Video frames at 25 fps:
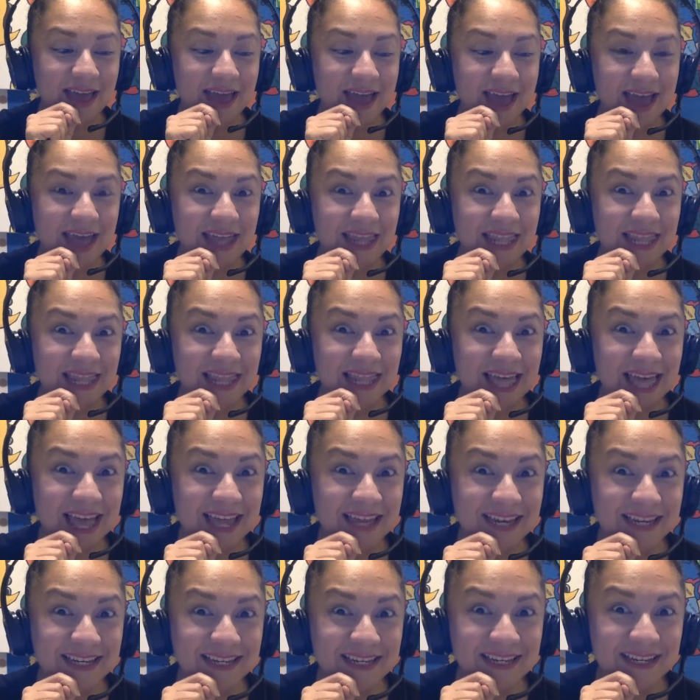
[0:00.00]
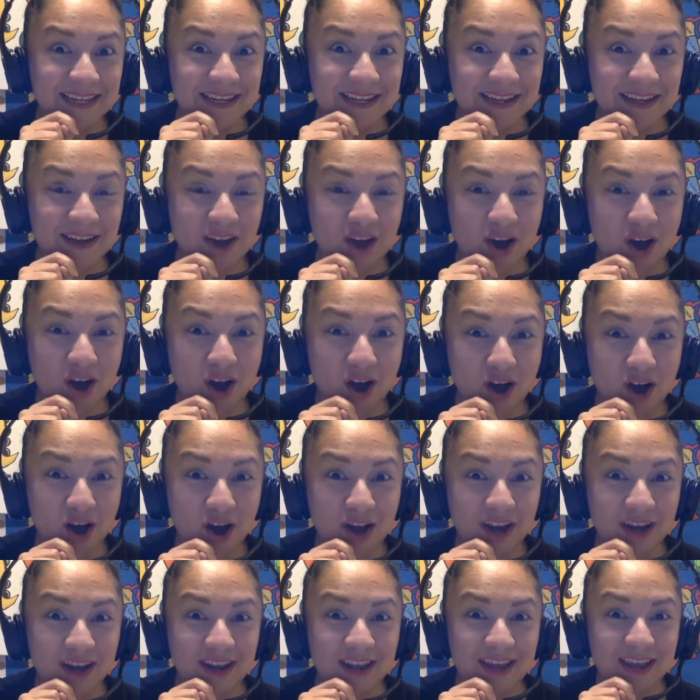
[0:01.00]
and landed
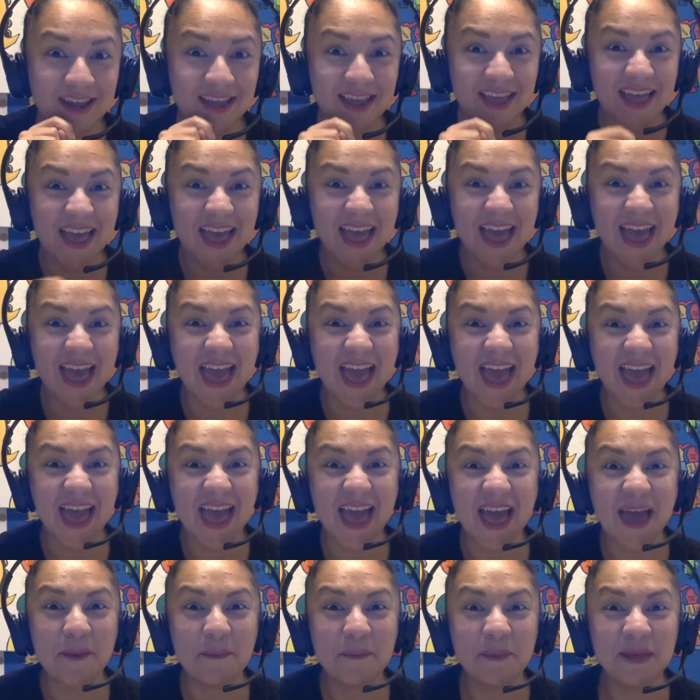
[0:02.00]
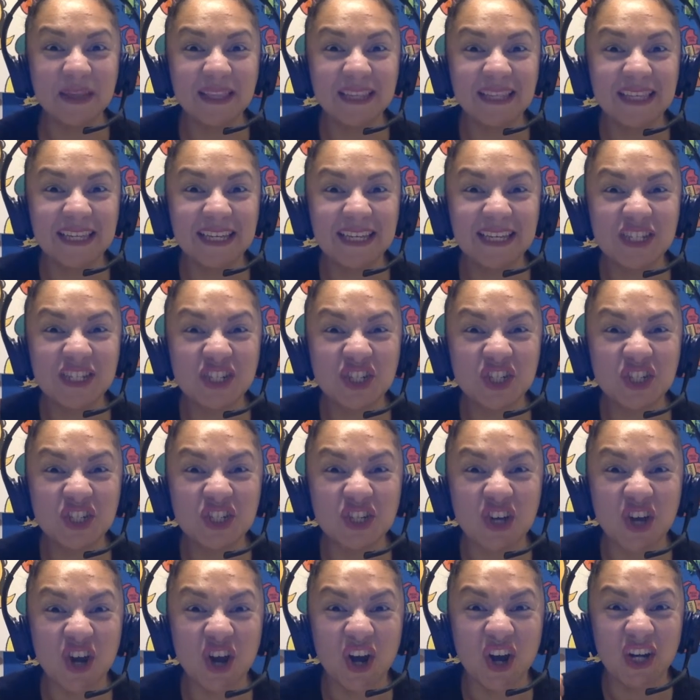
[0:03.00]
on Emily's
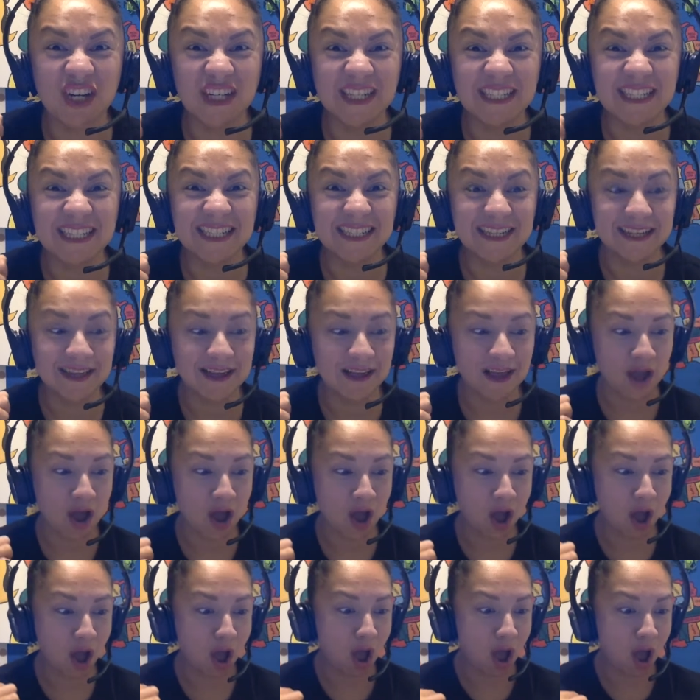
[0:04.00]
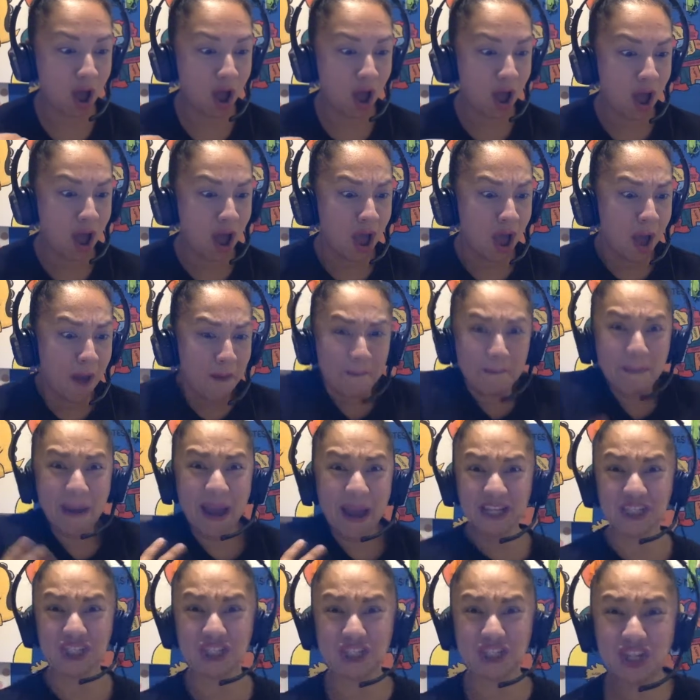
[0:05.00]
shirt.
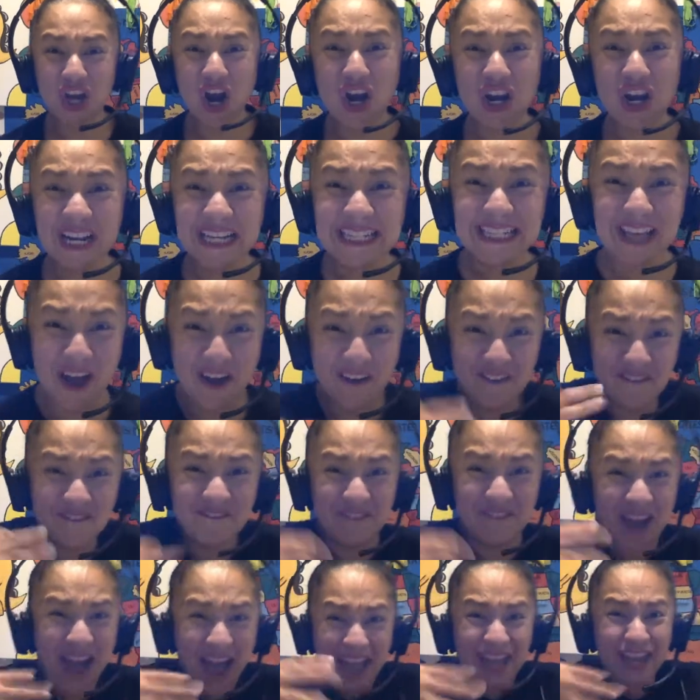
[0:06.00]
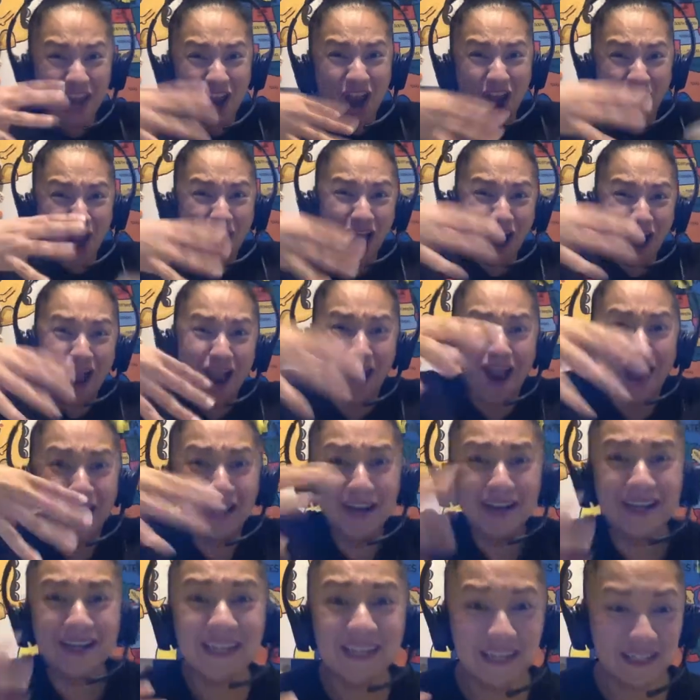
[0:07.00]
My shirt is
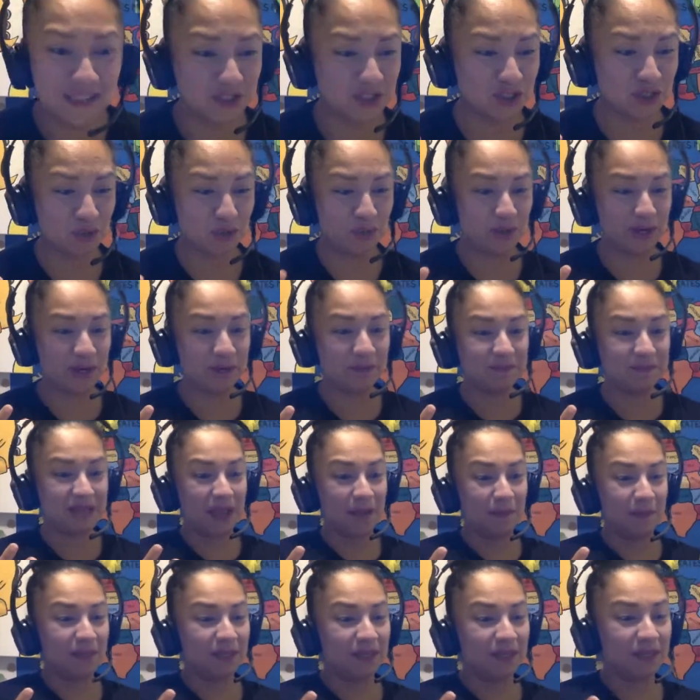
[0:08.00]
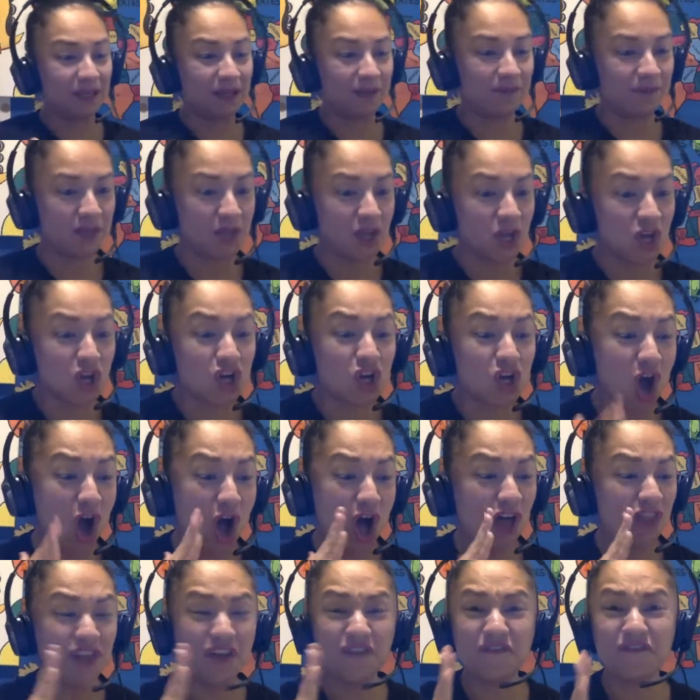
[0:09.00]
on fire! Screamed Emily.
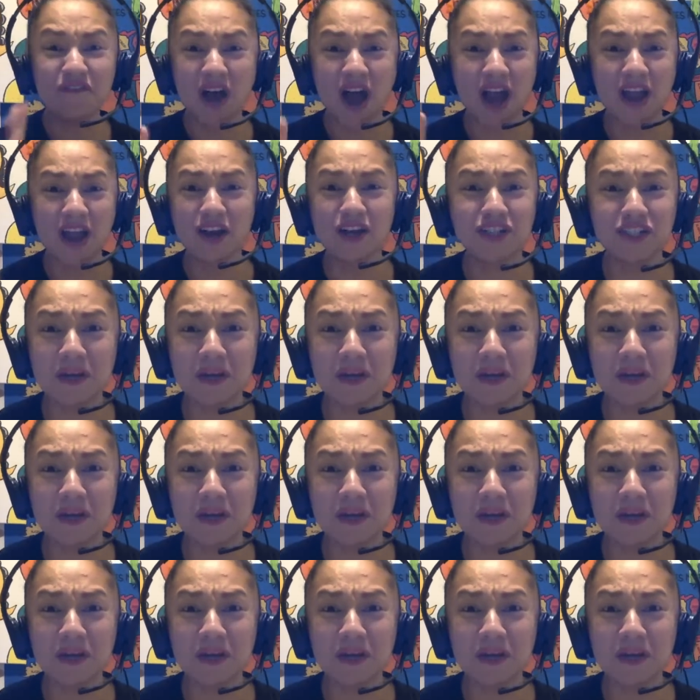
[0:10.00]
Call the fire